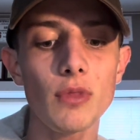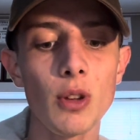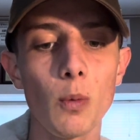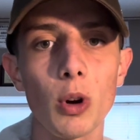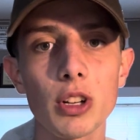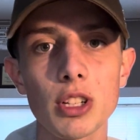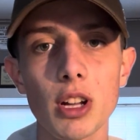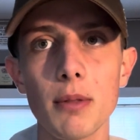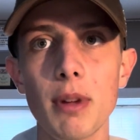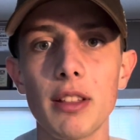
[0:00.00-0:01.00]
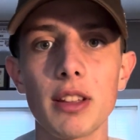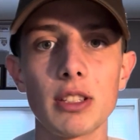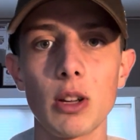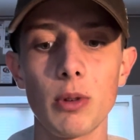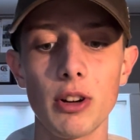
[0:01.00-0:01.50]
worked on many things
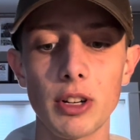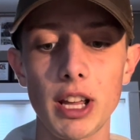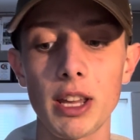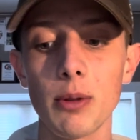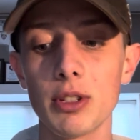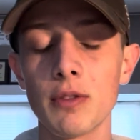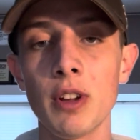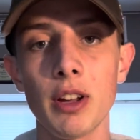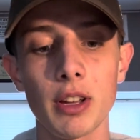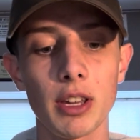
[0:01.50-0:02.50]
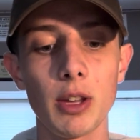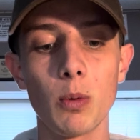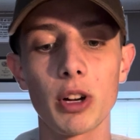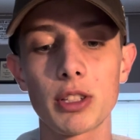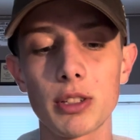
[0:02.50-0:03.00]
that we know today. He
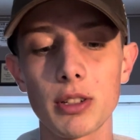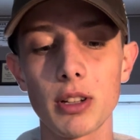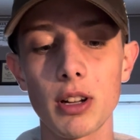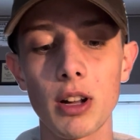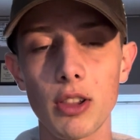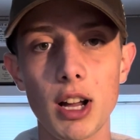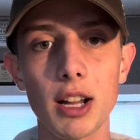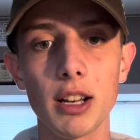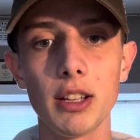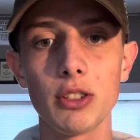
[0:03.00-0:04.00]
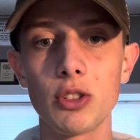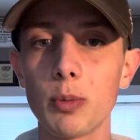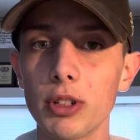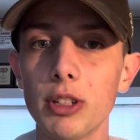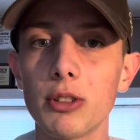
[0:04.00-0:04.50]
worked a lot in the
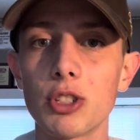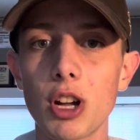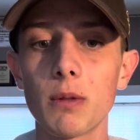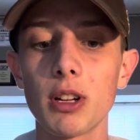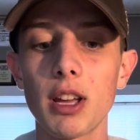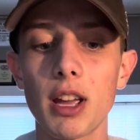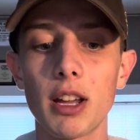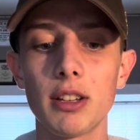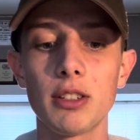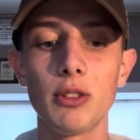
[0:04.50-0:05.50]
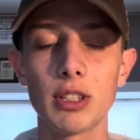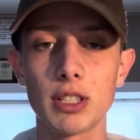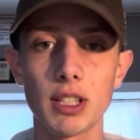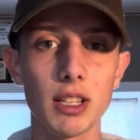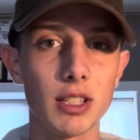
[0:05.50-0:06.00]
superhero genre, and you can
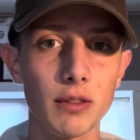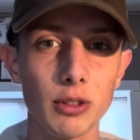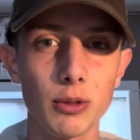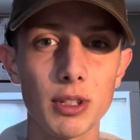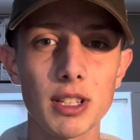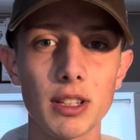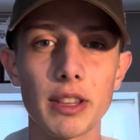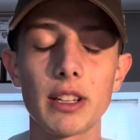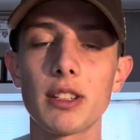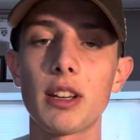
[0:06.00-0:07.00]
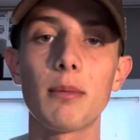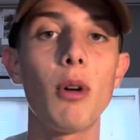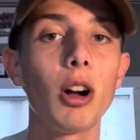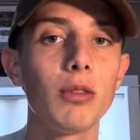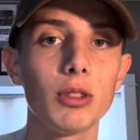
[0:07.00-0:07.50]
see his influence in things like
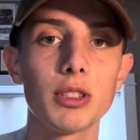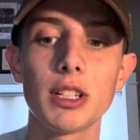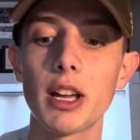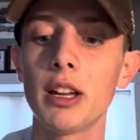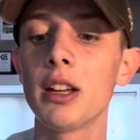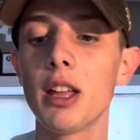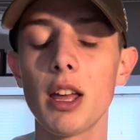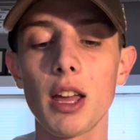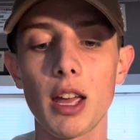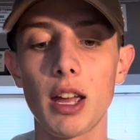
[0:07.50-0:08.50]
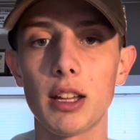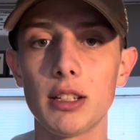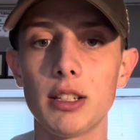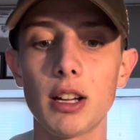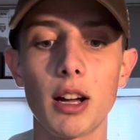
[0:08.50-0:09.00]
Marvel today, and